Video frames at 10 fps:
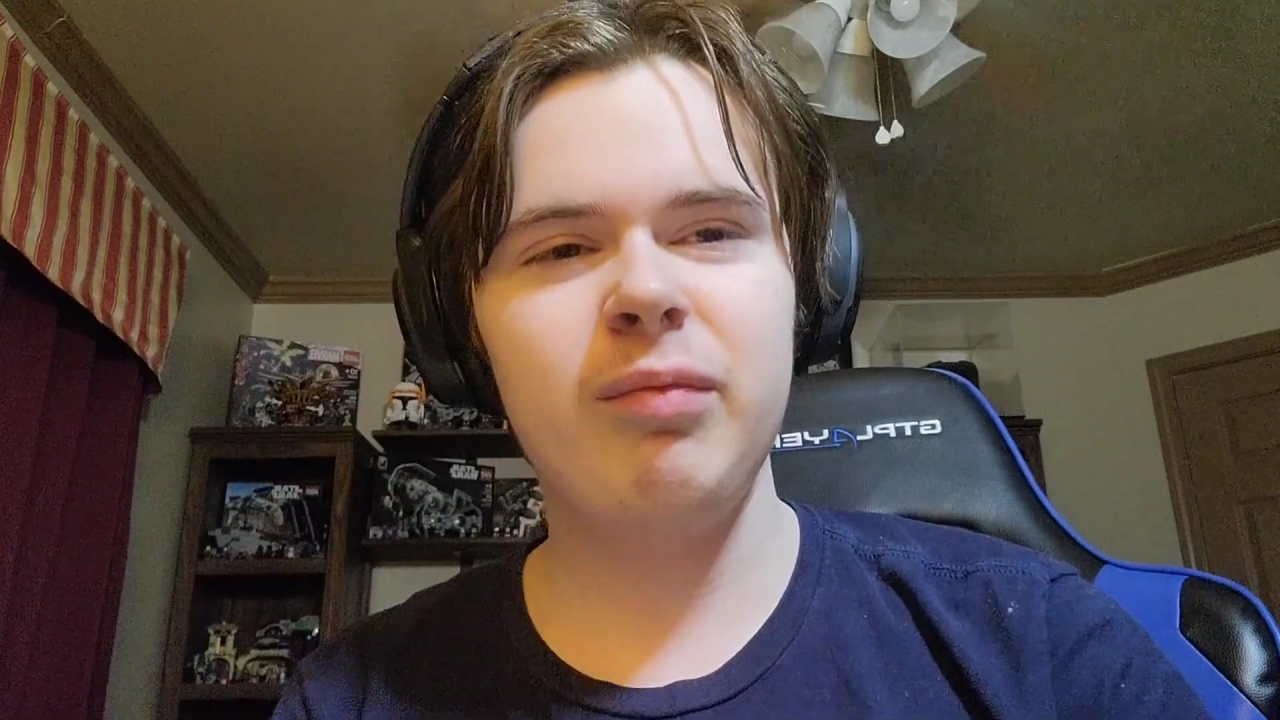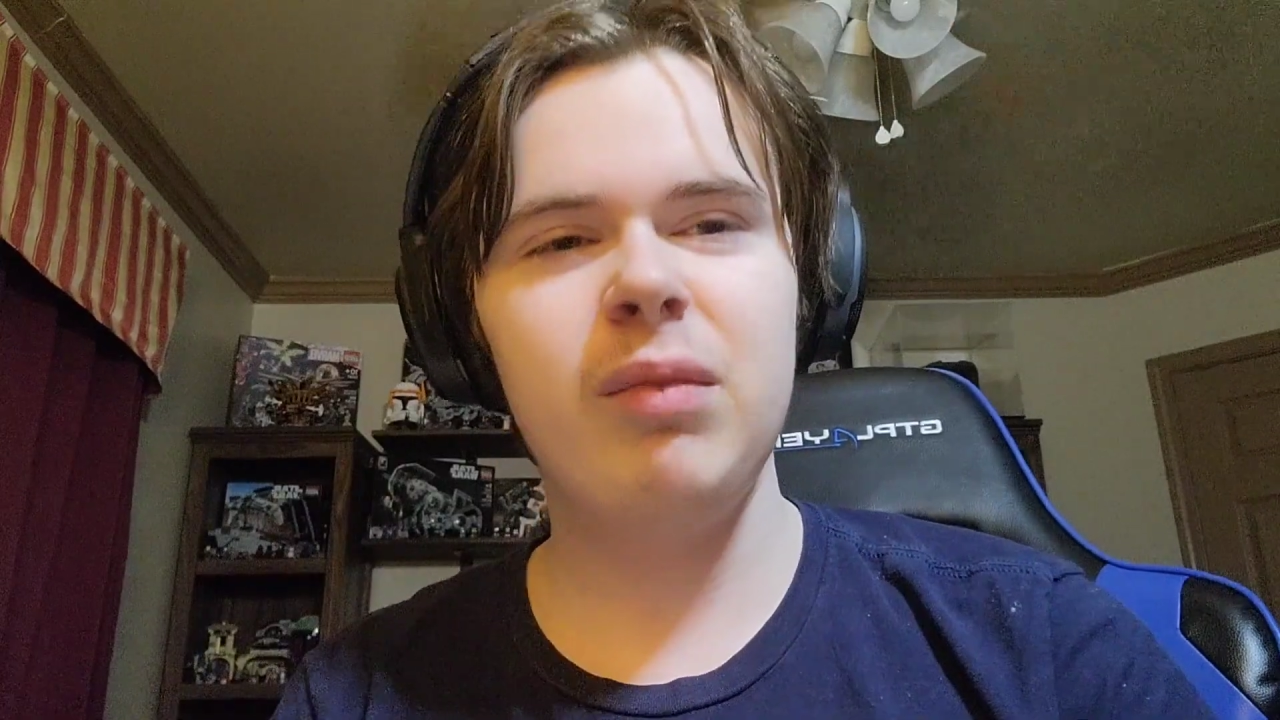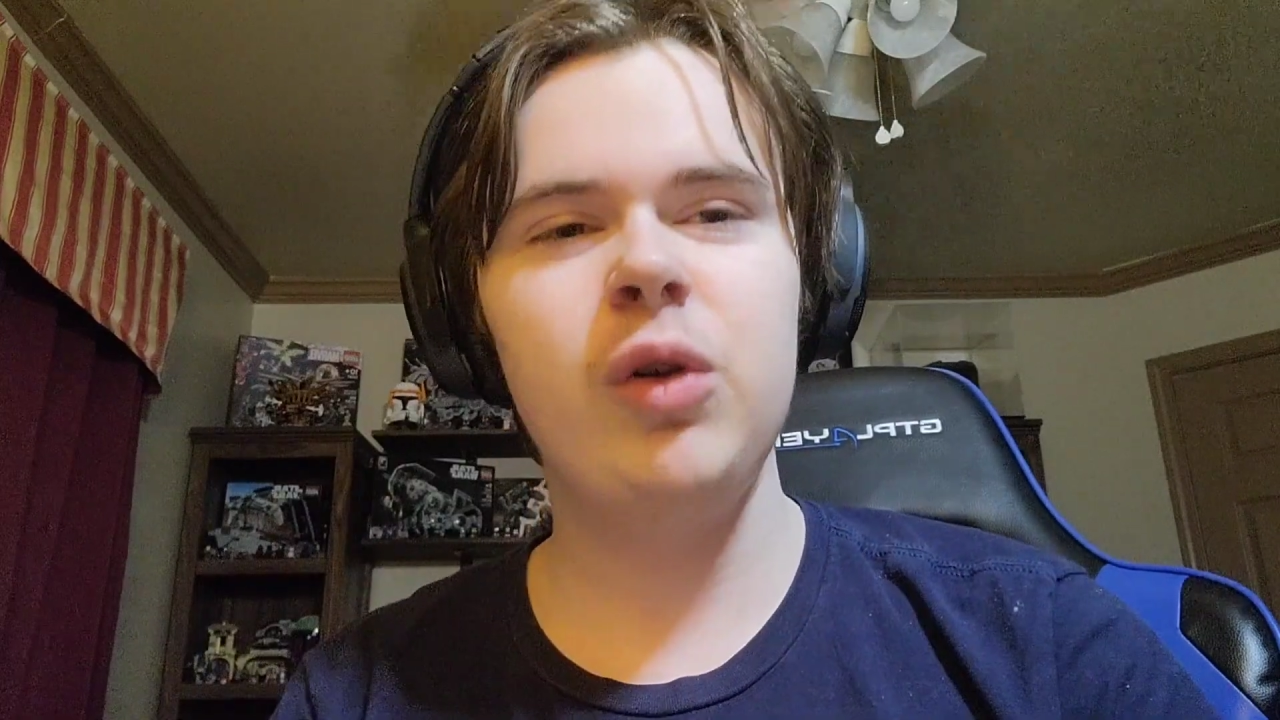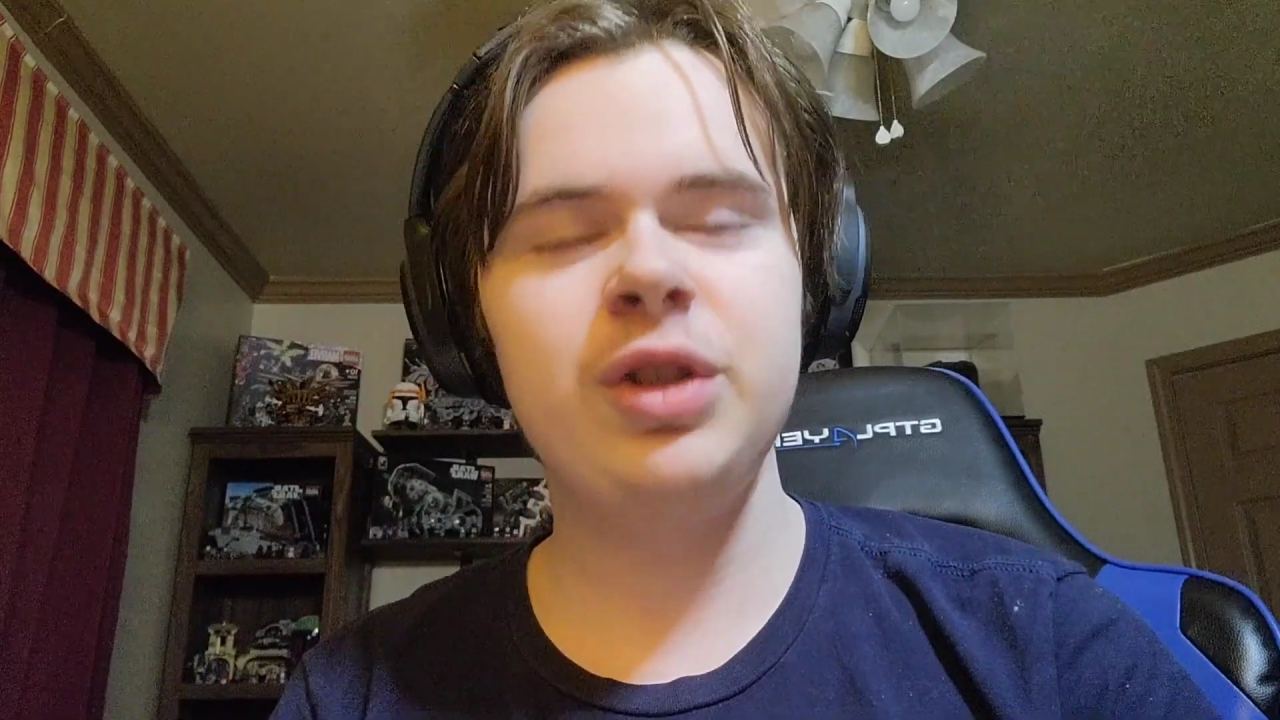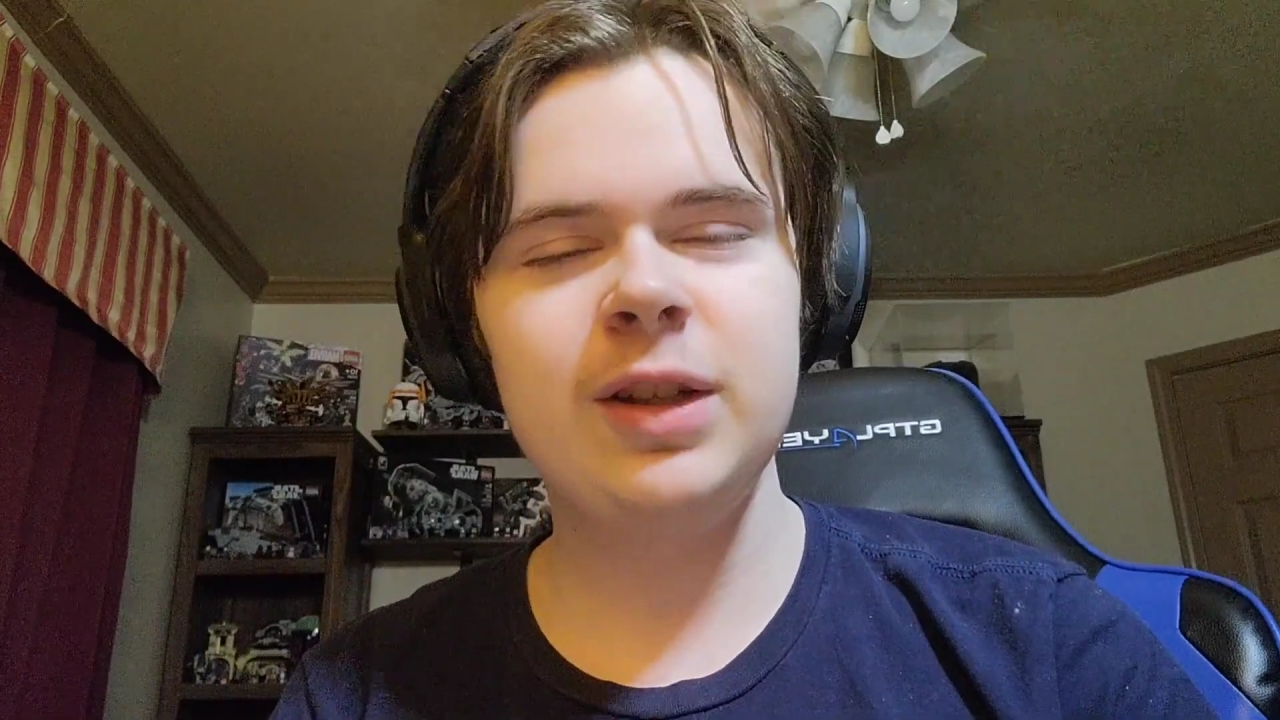
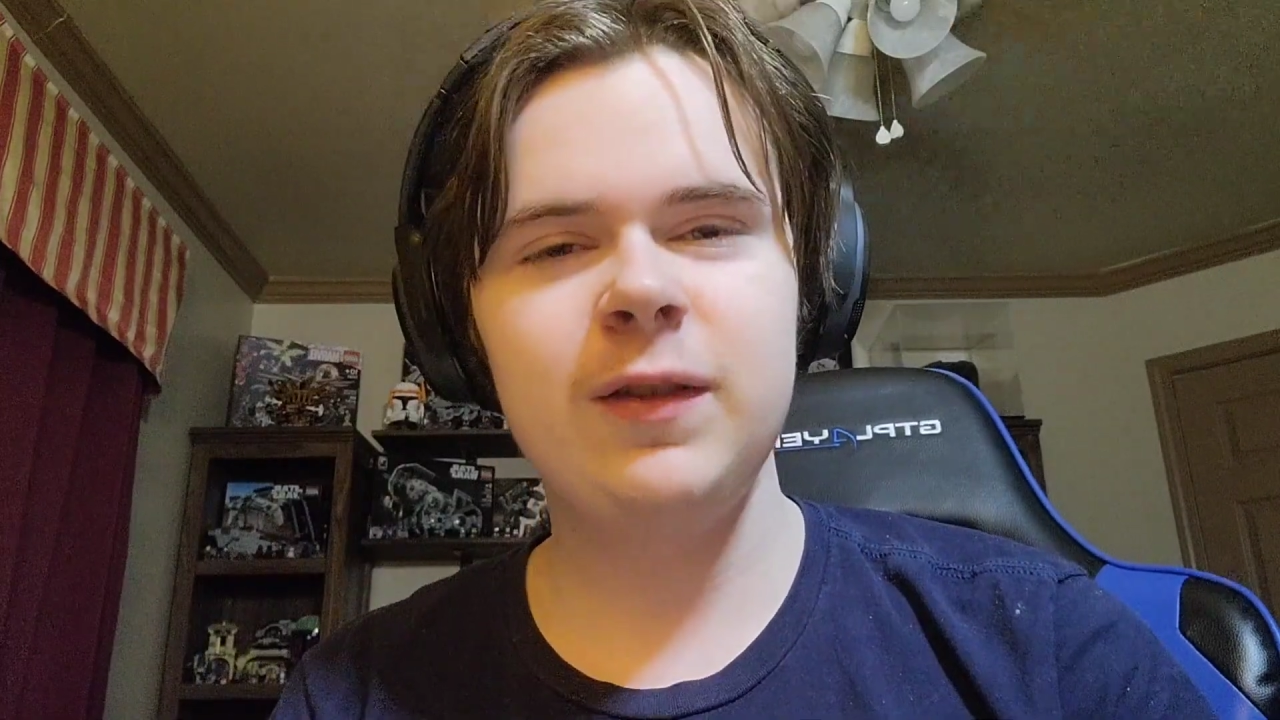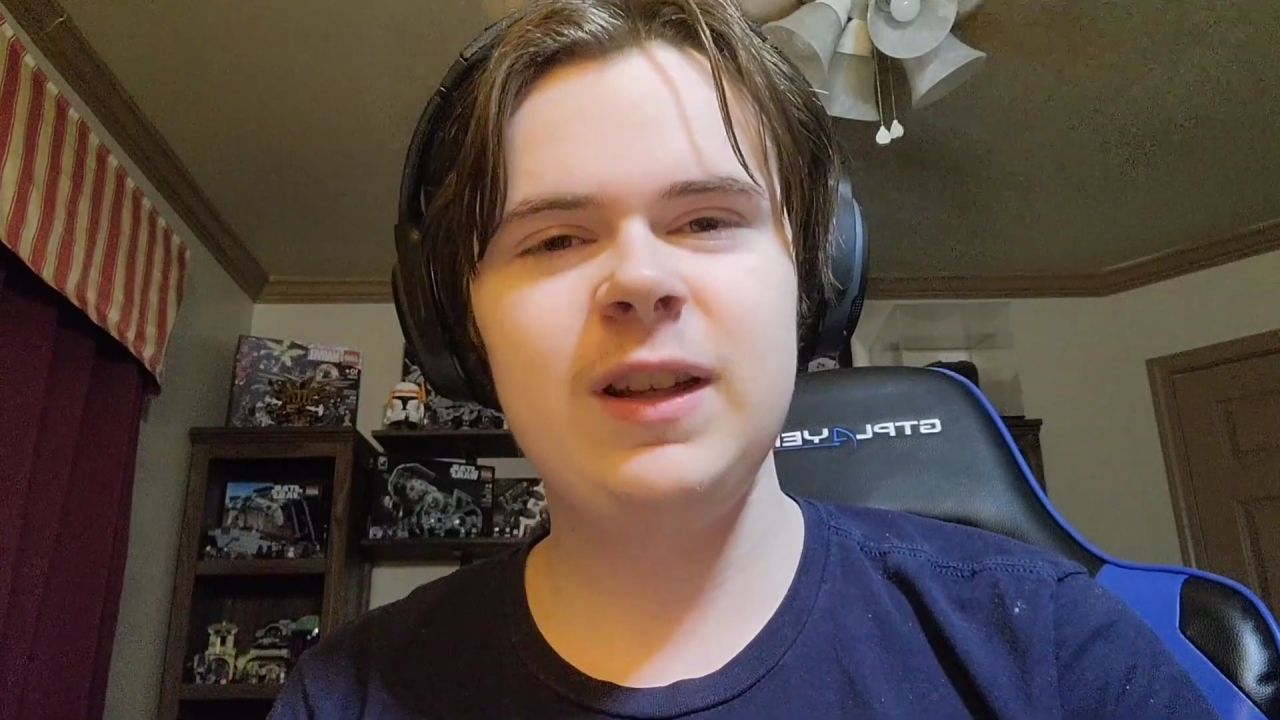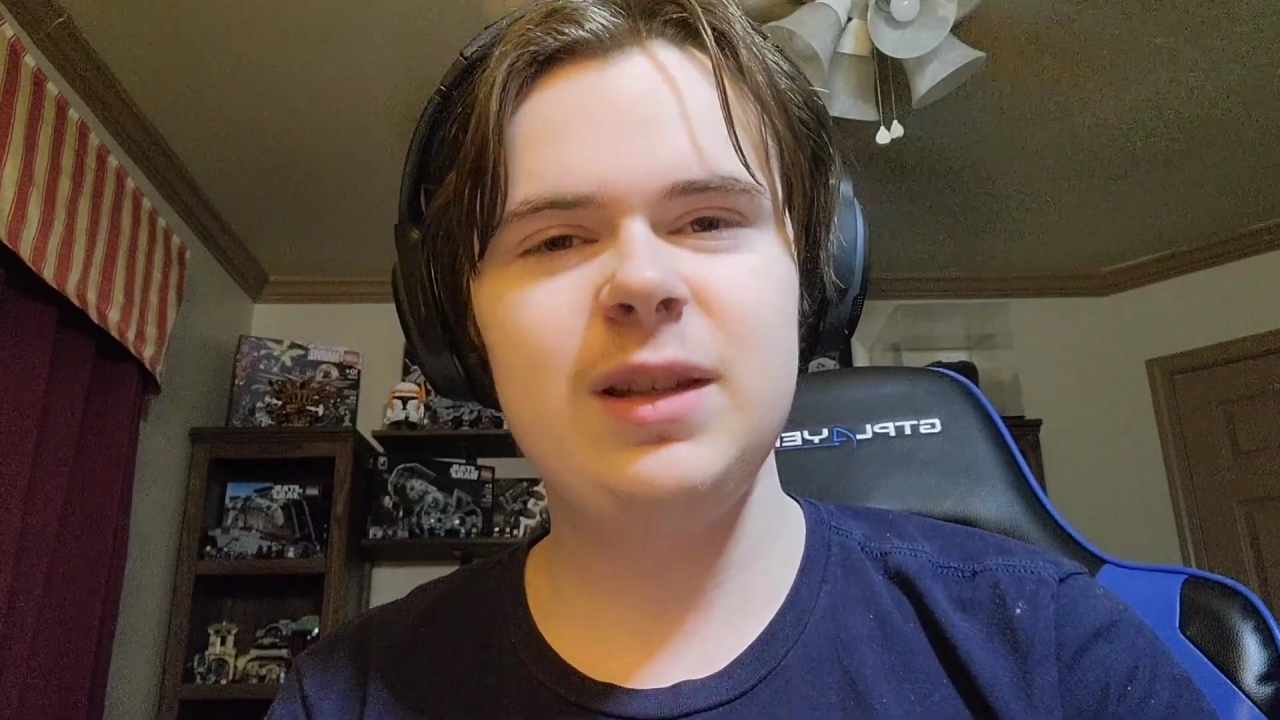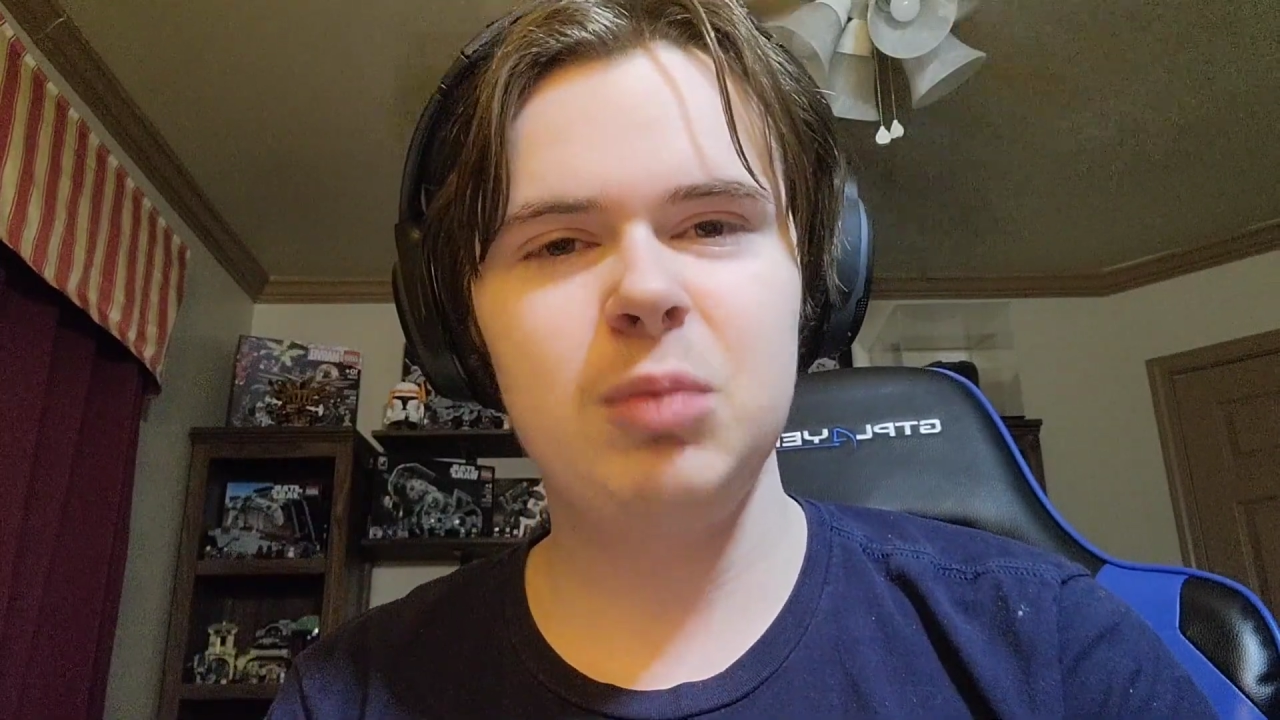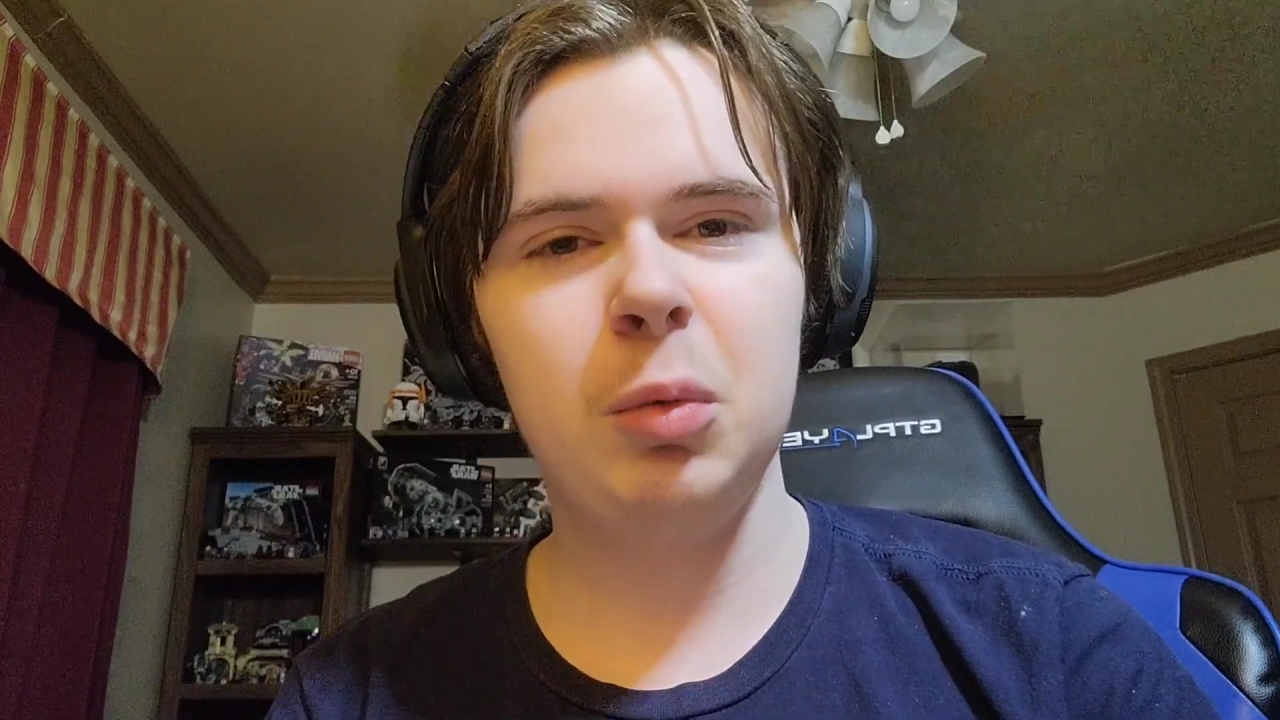most of these